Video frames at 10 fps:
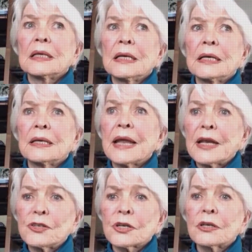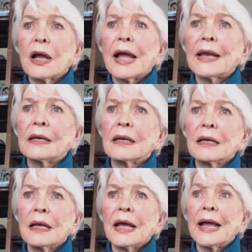in nature and
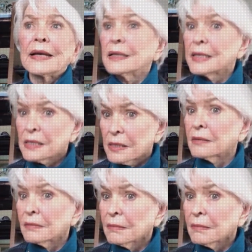listen.